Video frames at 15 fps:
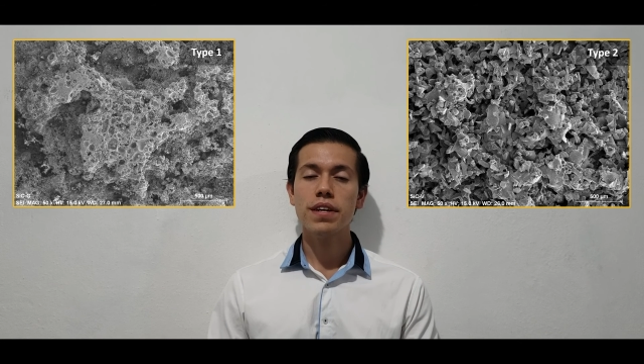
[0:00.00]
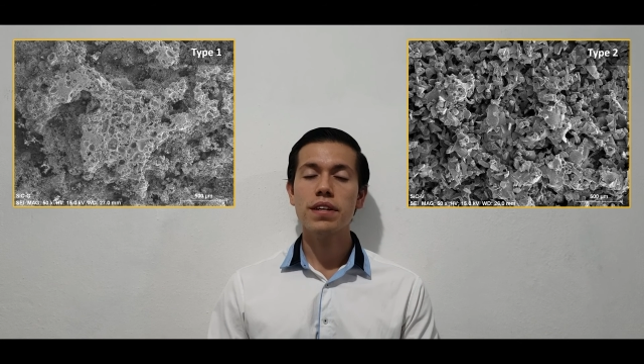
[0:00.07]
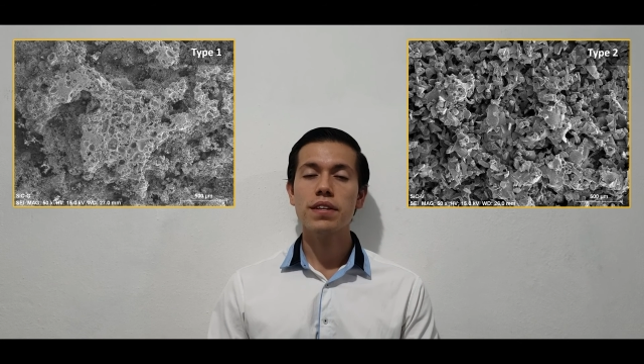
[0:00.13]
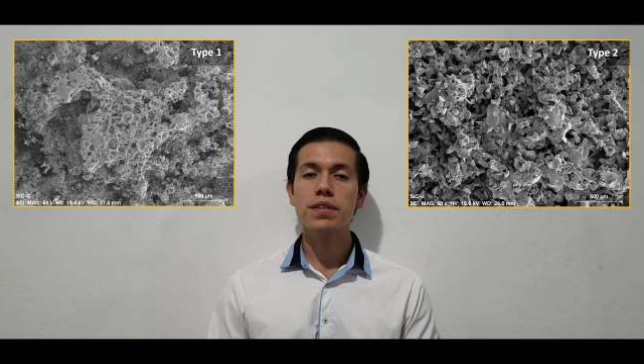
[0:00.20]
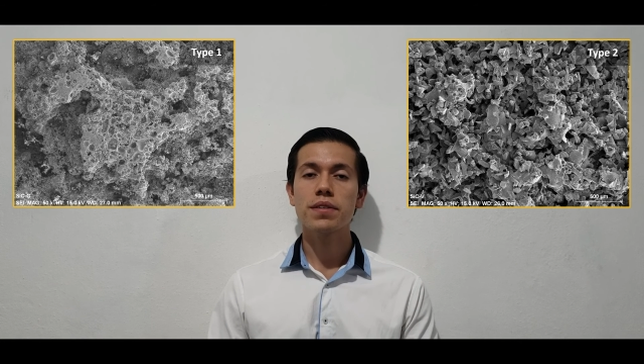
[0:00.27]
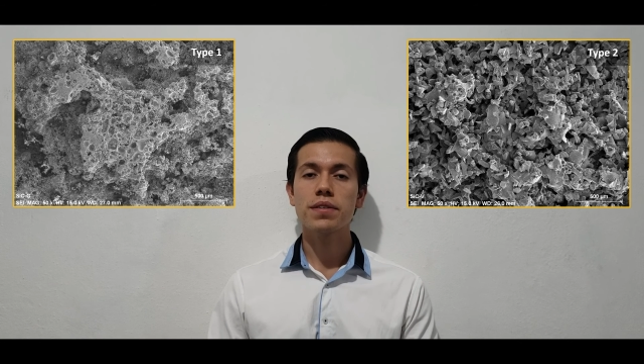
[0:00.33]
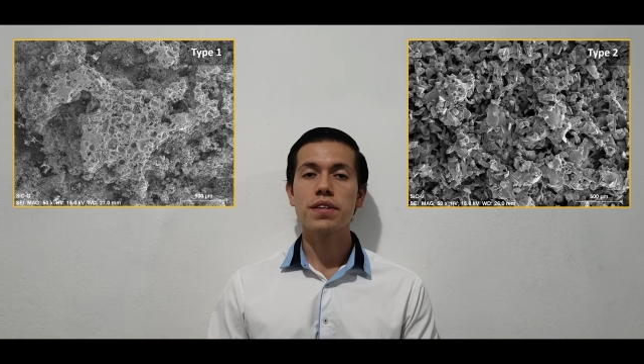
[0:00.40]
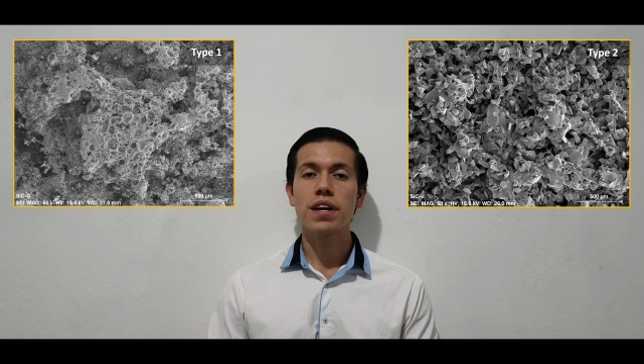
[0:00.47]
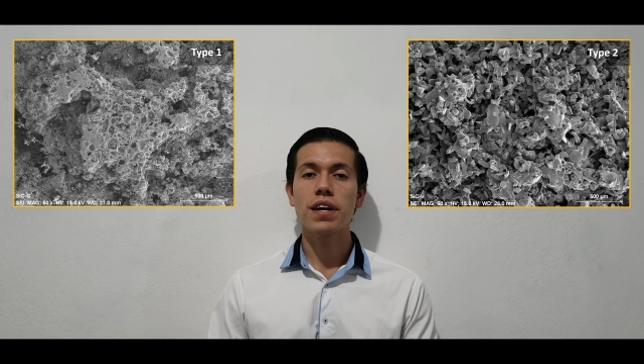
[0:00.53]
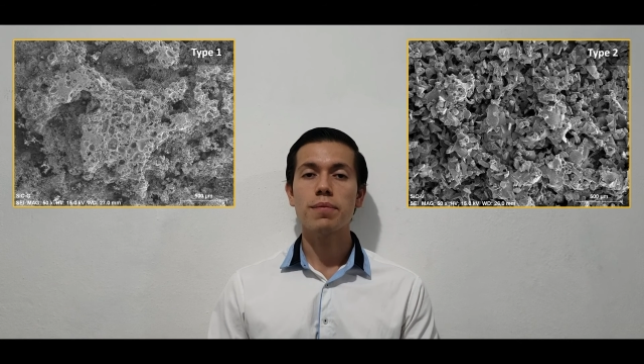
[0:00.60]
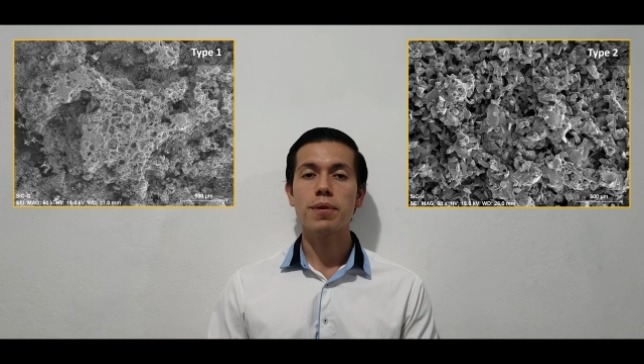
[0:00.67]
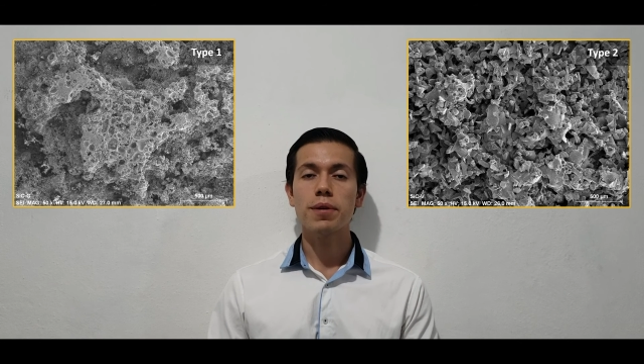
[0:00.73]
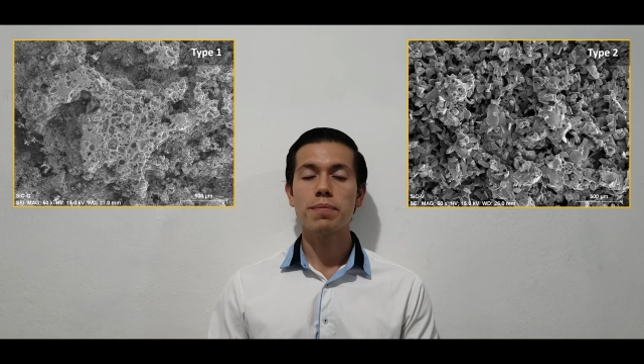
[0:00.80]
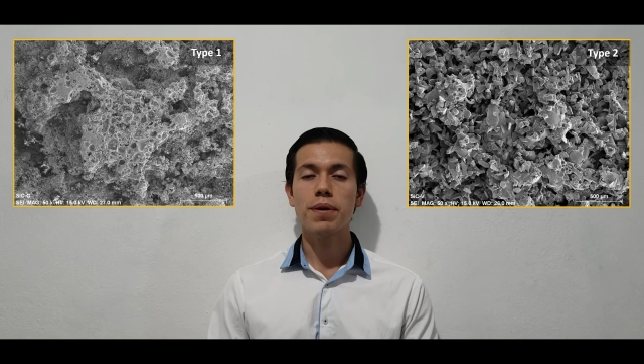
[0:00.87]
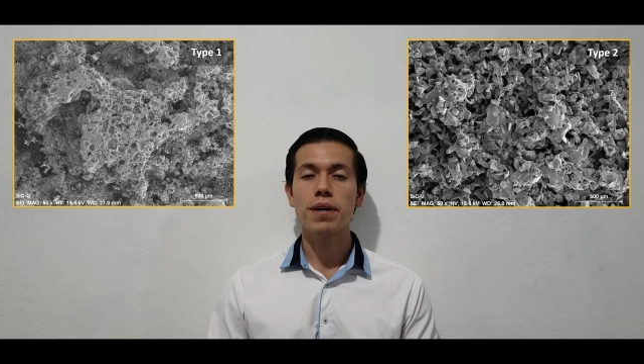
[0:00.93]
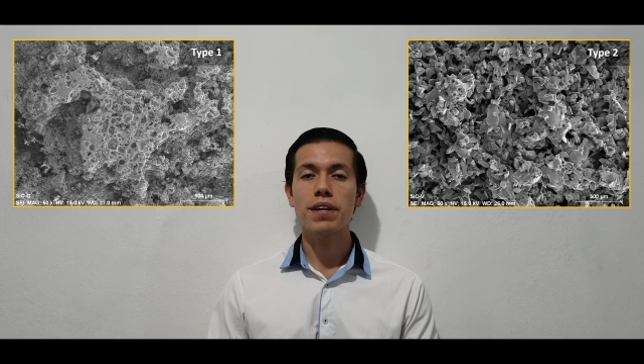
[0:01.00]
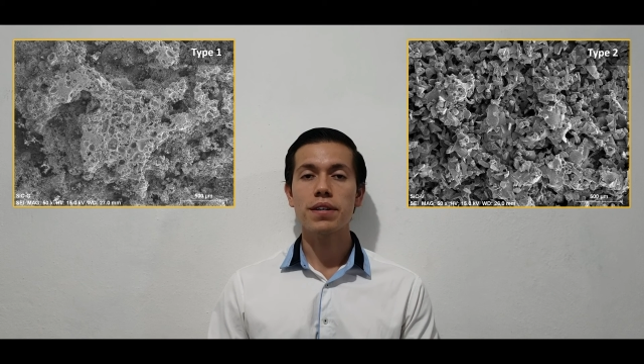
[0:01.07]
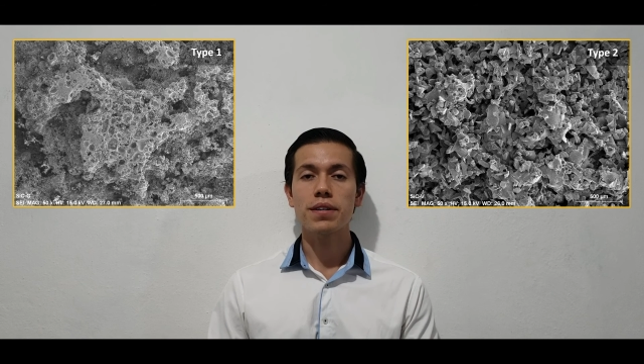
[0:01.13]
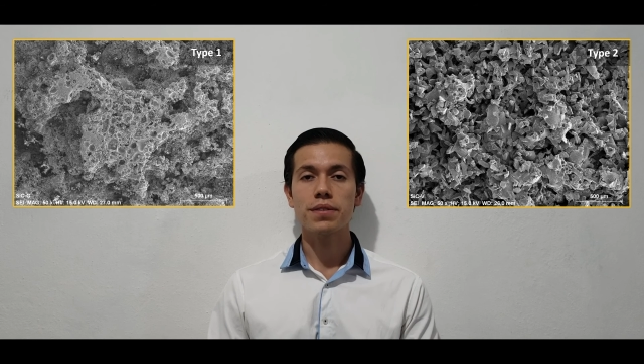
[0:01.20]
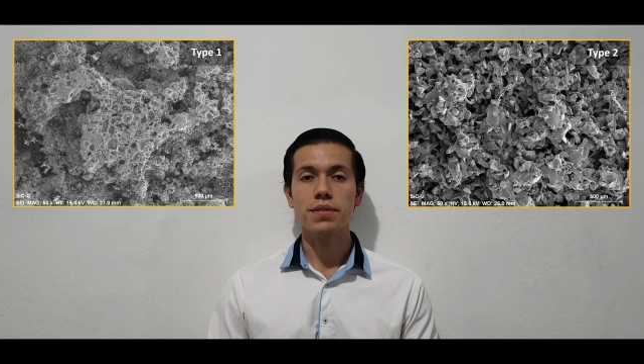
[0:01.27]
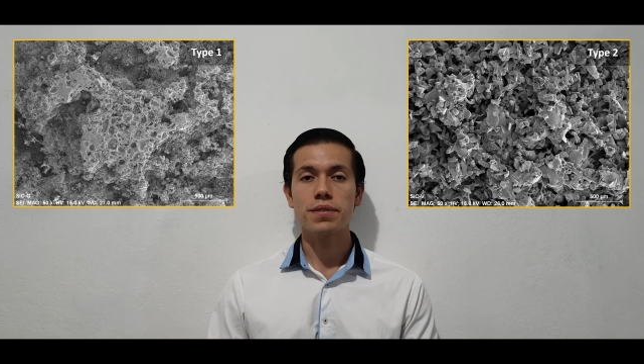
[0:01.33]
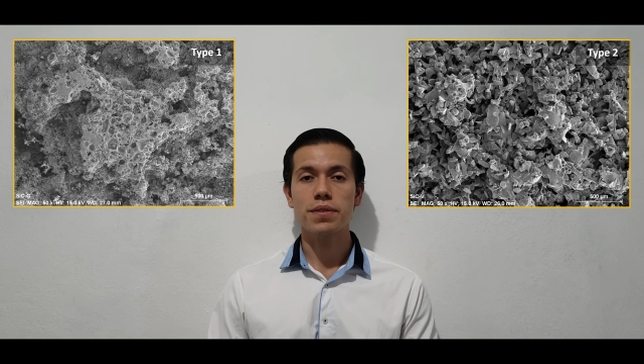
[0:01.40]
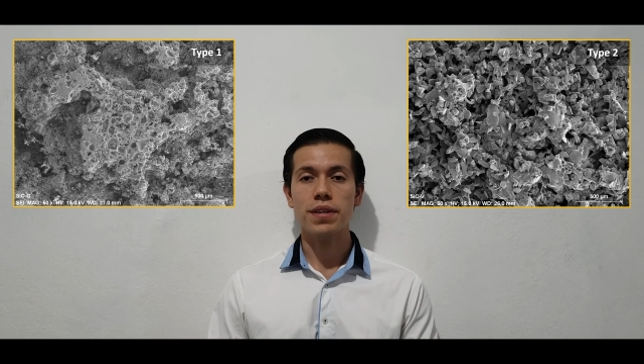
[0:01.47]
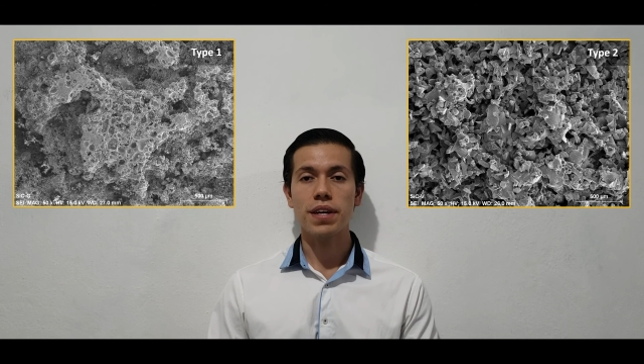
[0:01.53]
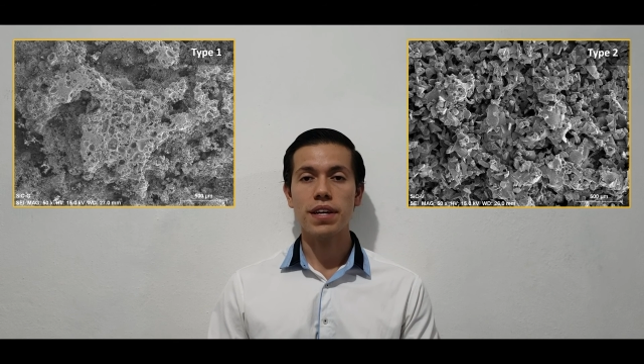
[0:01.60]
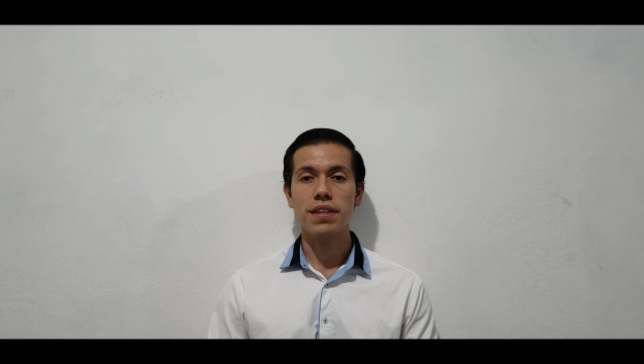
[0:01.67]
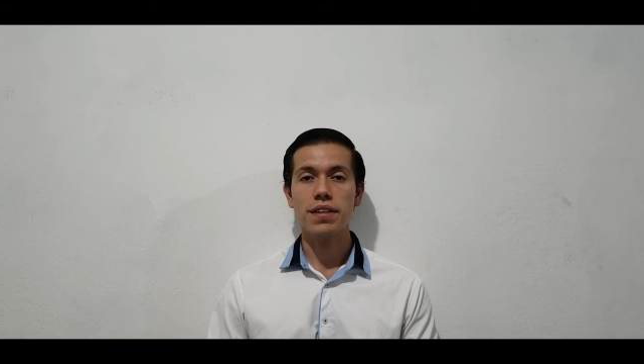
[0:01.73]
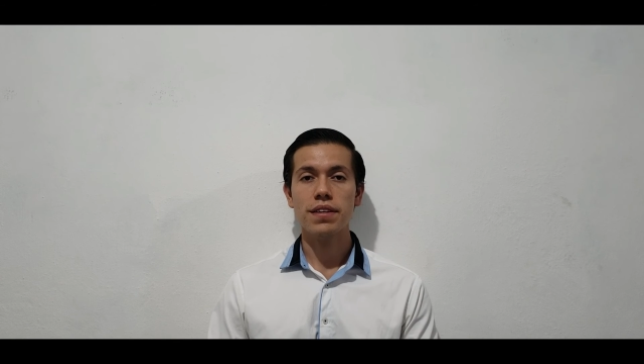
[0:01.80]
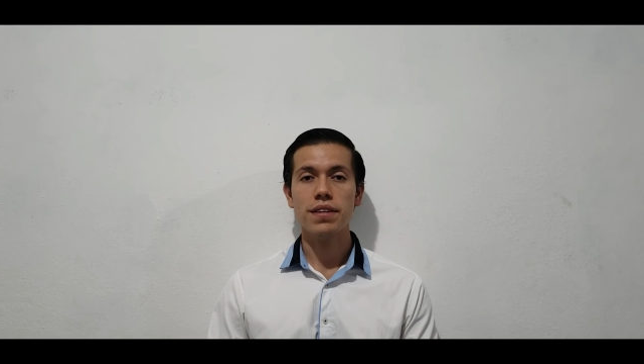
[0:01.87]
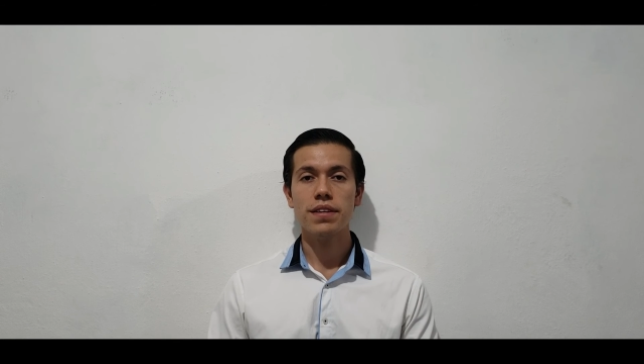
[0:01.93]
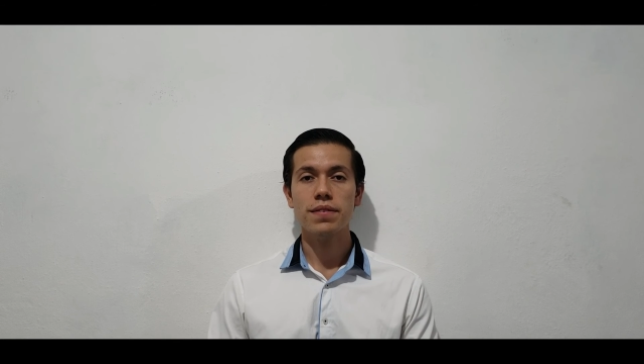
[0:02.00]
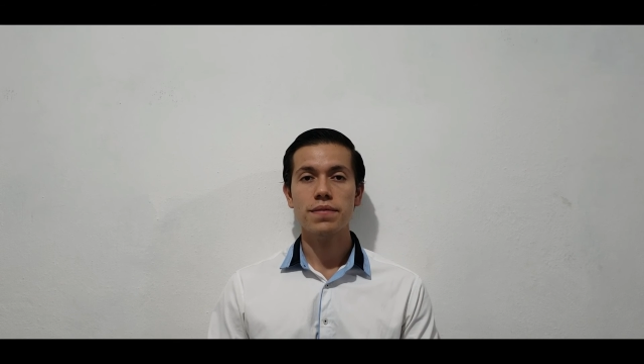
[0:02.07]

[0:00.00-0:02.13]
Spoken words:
silicon carbide particles together.